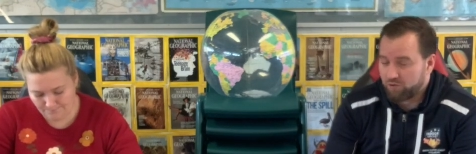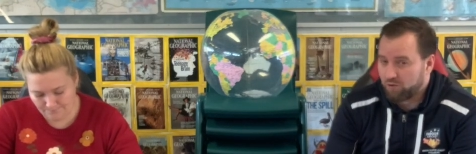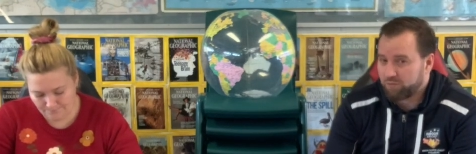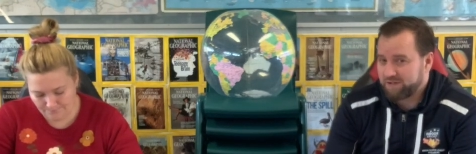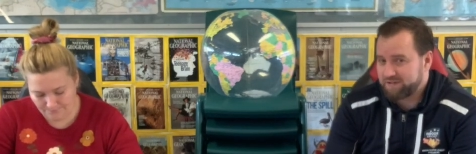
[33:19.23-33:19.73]

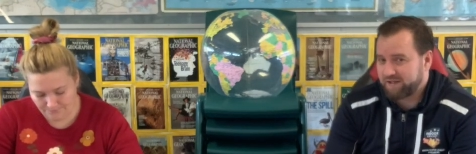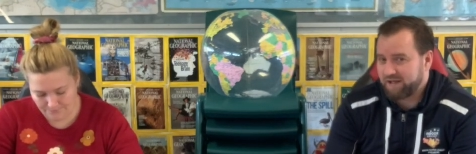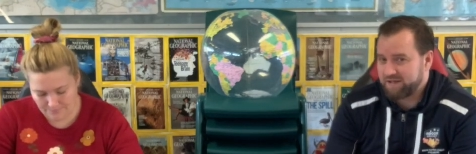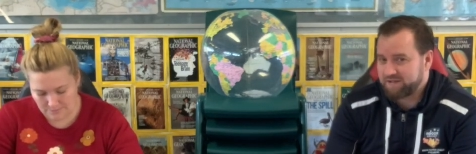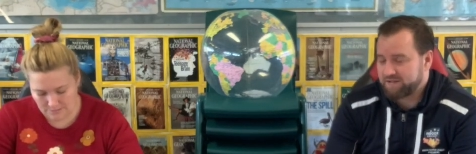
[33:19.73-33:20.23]
Speaker 1: normally is the
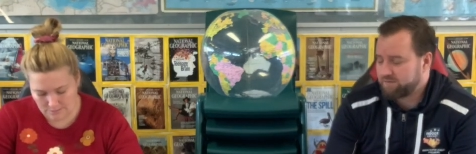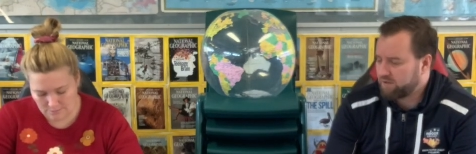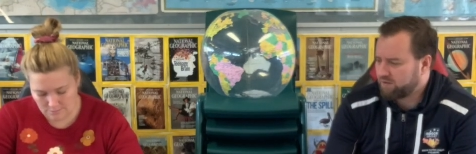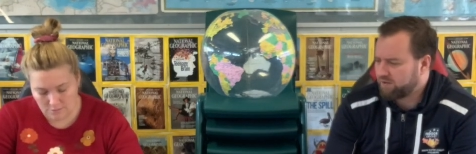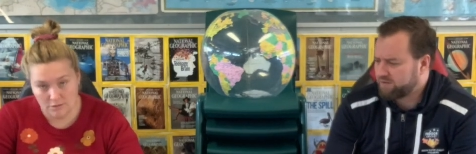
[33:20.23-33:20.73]
case is a
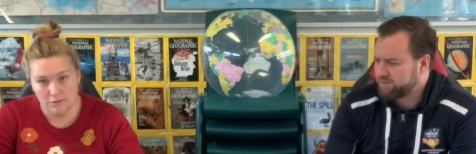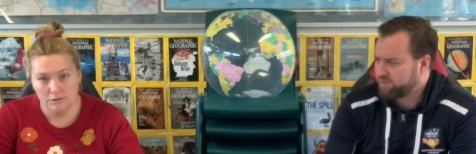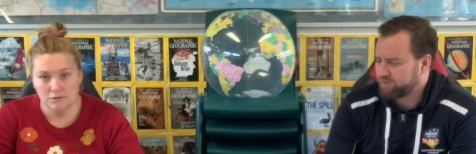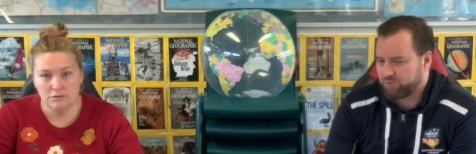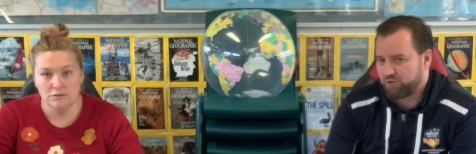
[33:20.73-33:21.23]
lot of
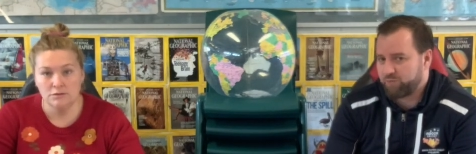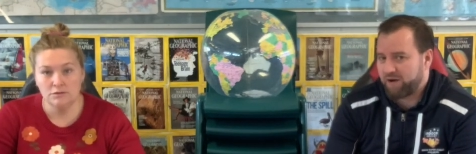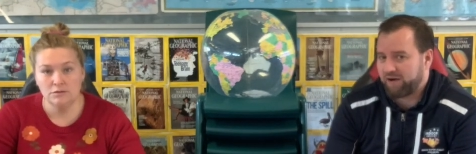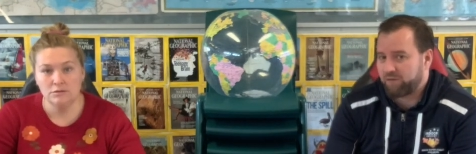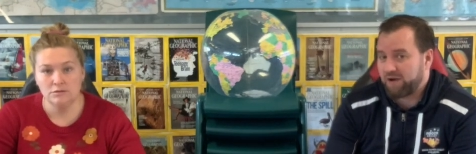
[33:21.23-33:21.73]
schools will do
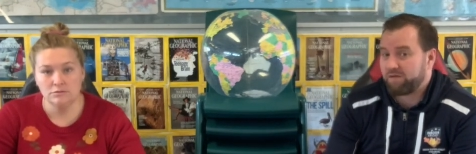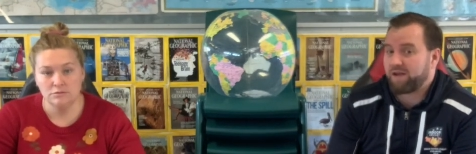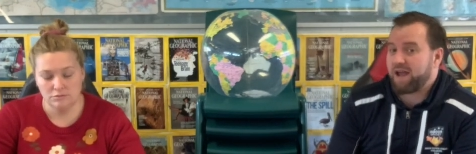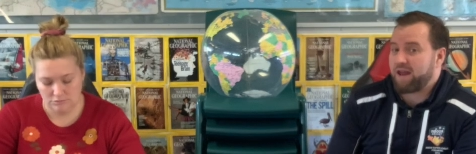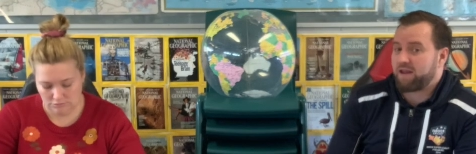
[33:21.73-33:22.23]
barrier reef
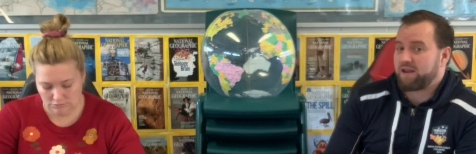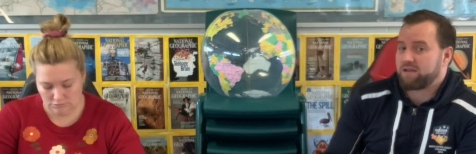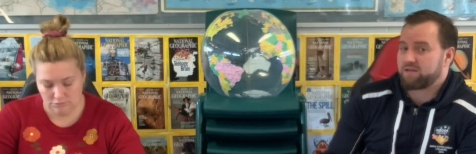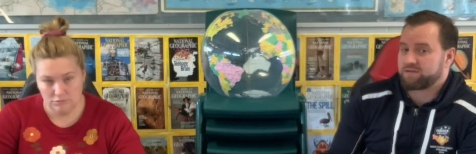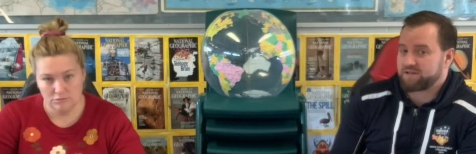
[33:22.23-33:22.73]
and an
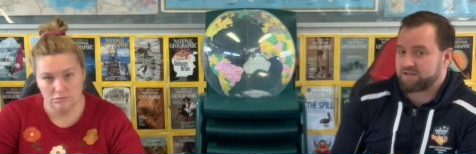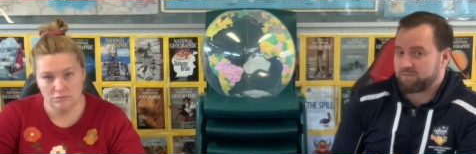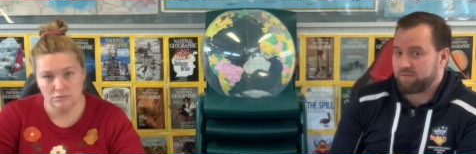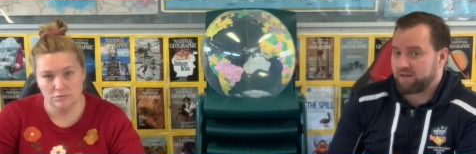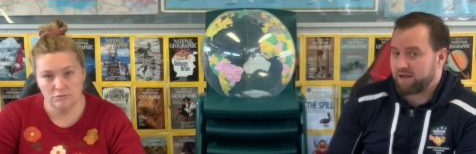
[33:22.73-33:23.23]

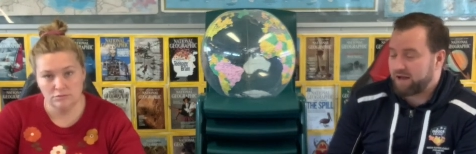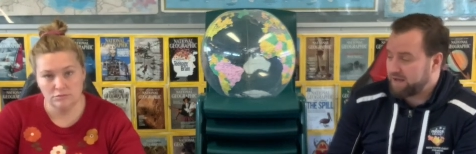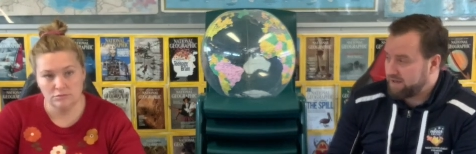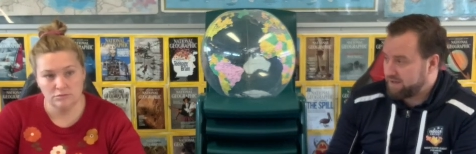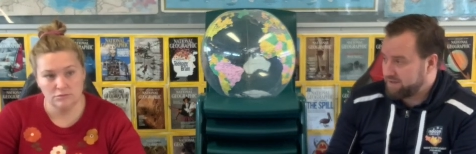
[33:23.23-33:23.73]
ecosystem that
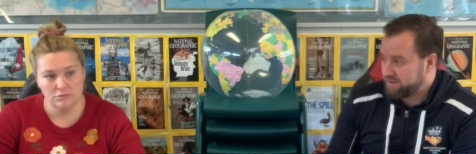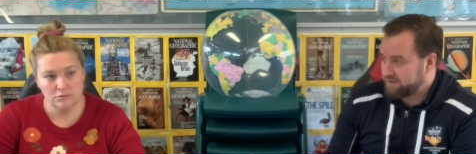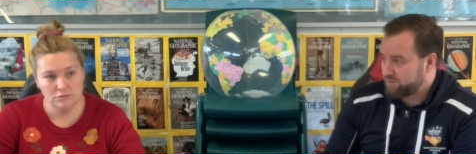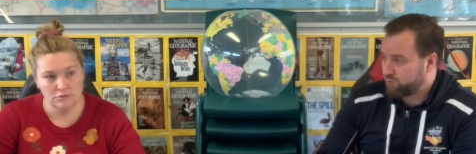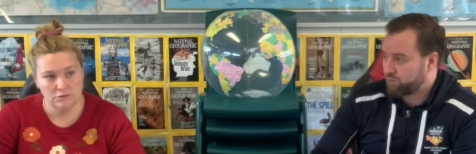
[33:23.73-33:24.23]
is
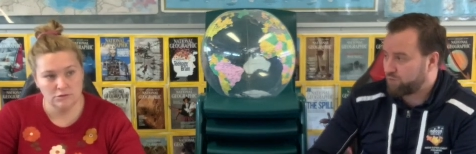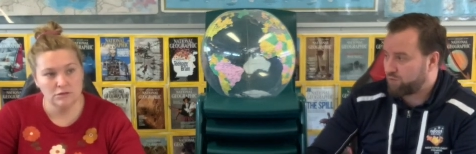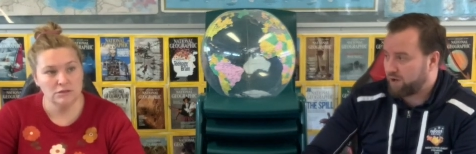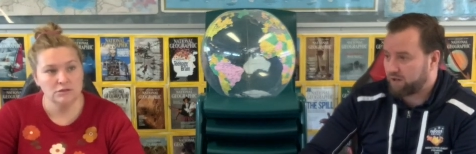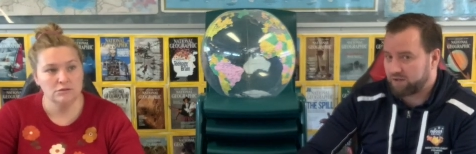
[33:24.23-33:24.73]

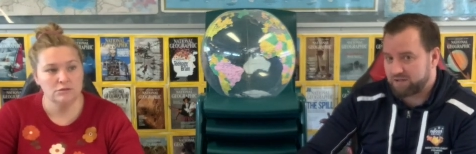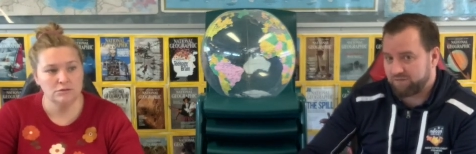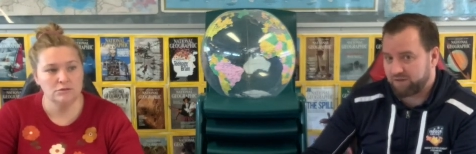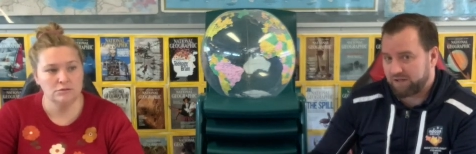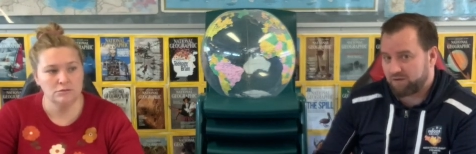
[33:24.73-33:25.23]

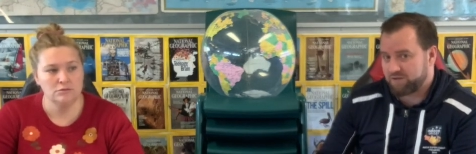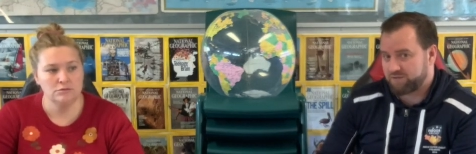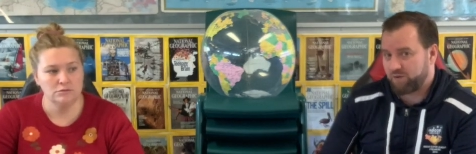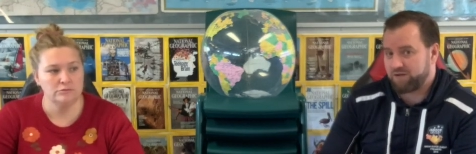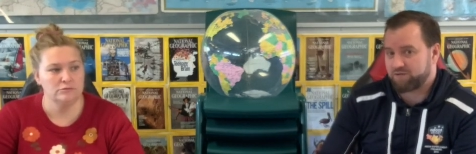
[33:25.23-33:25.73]
relatively
Speaker 2: close to
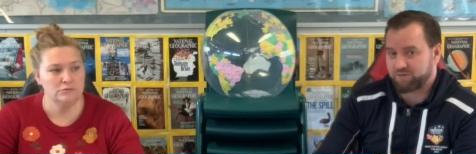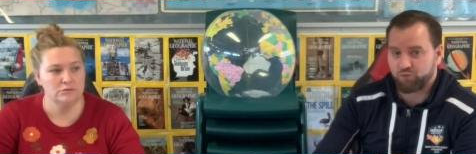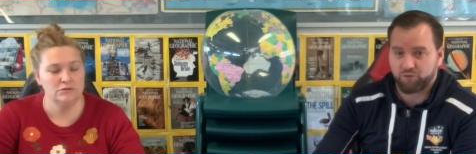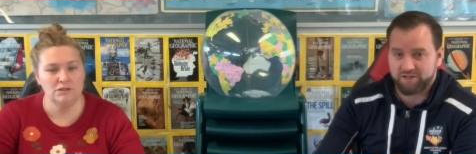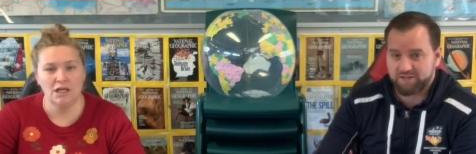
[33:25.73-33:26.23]
where your school
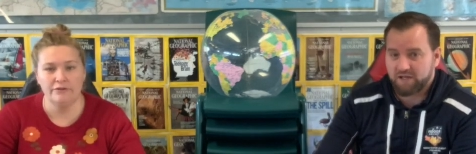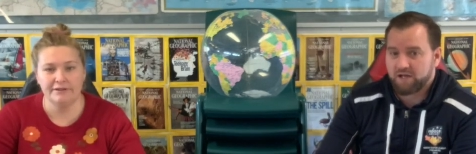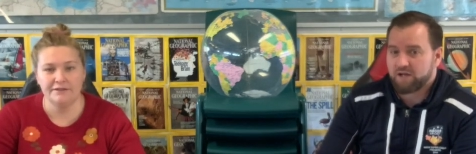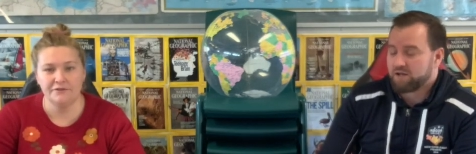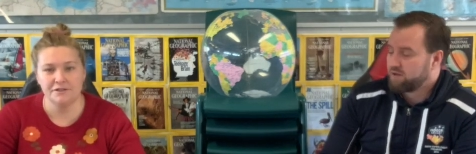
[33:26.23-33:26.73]
is. Yeah,
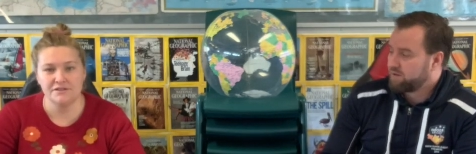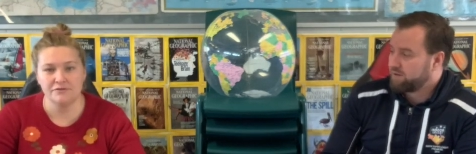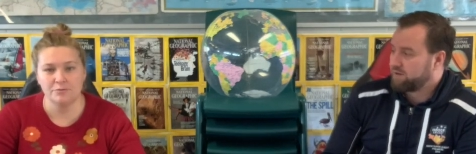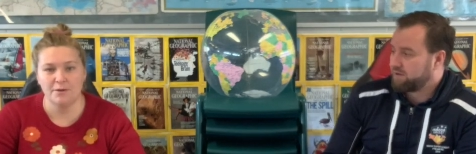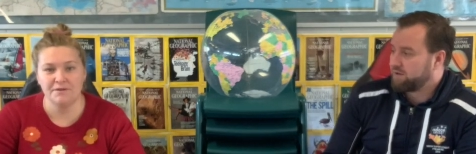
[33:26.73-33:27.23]
rainforest is real
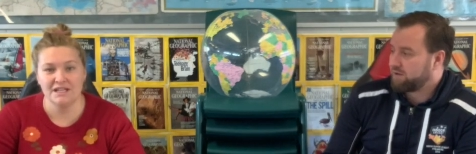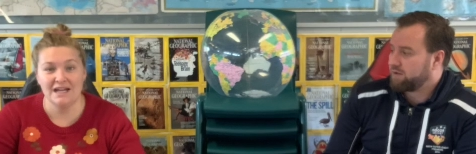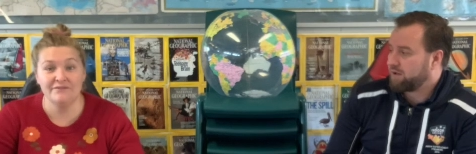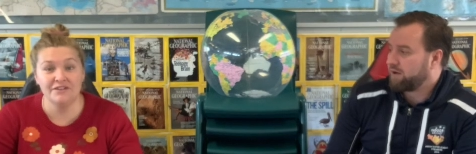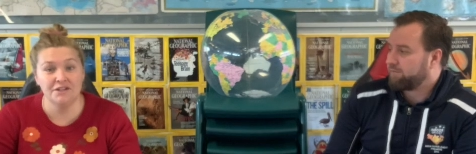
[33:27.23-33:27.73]
popular. And
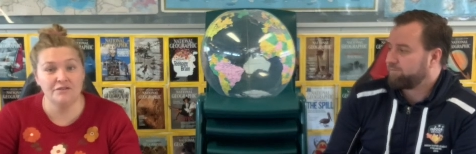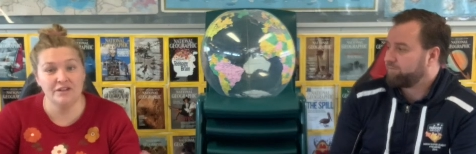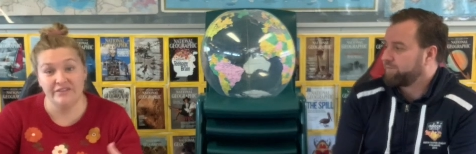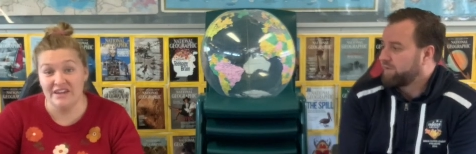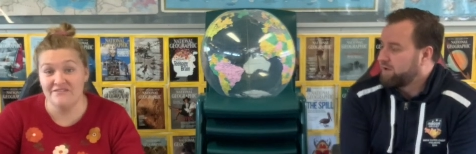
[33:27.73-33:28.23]
yeah.
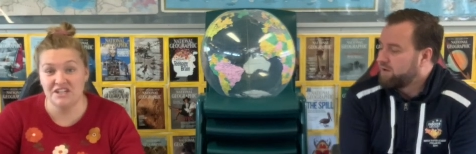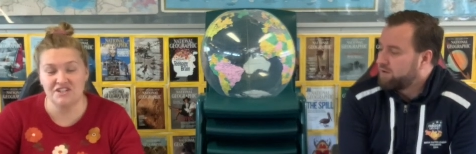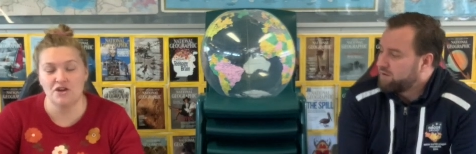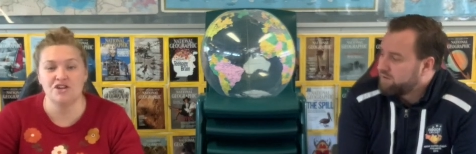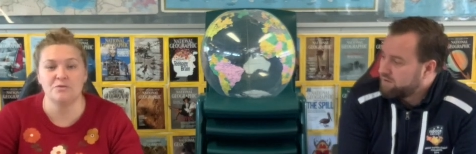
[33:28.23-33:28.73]
the, in the
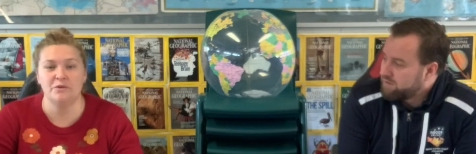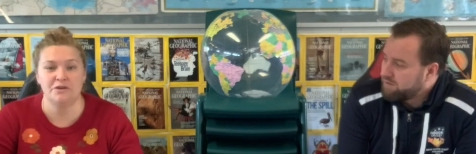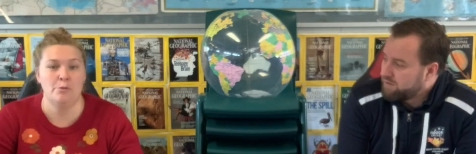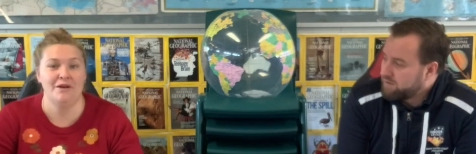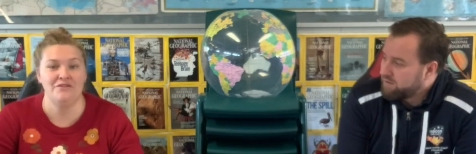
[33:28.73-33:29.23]
excursion we went on,
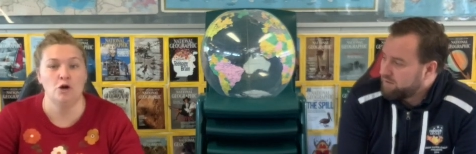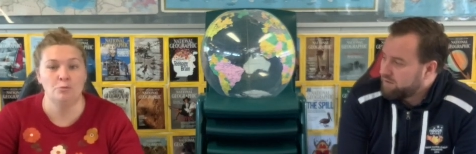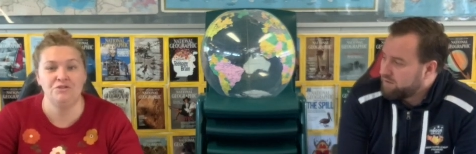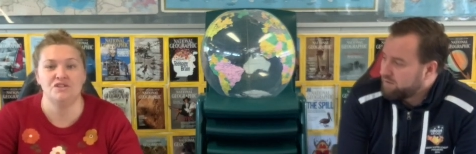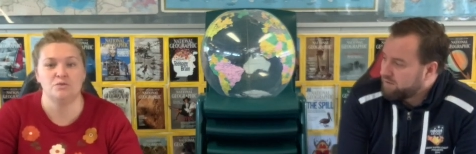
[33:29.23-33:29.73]
one of the
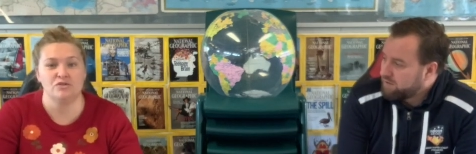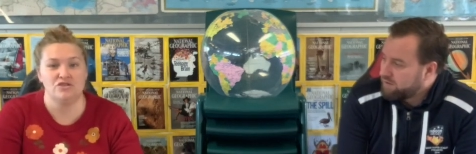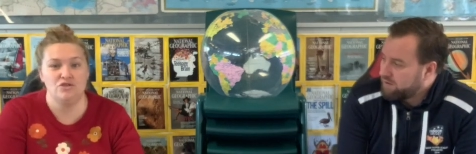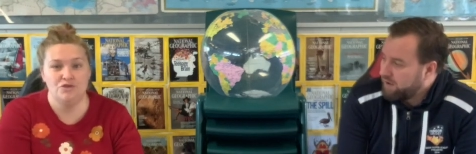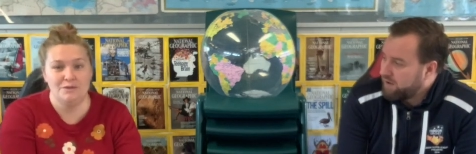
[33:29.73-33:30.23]
options was to
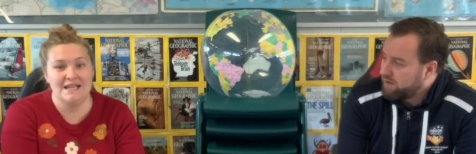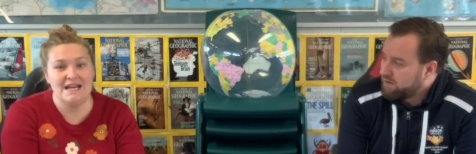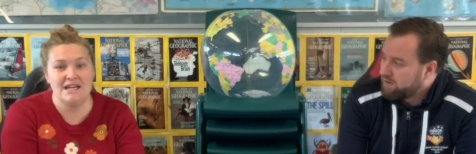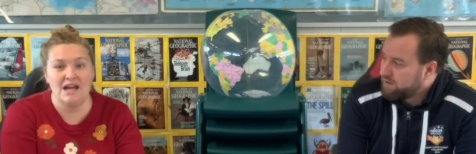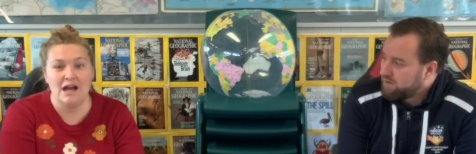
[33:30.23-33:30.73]
do a
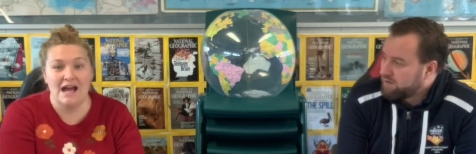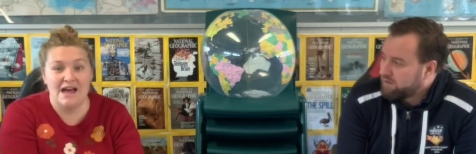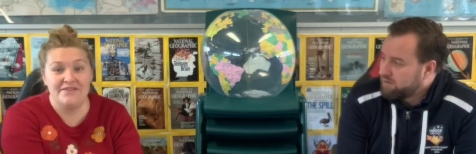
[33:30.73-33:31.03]
day at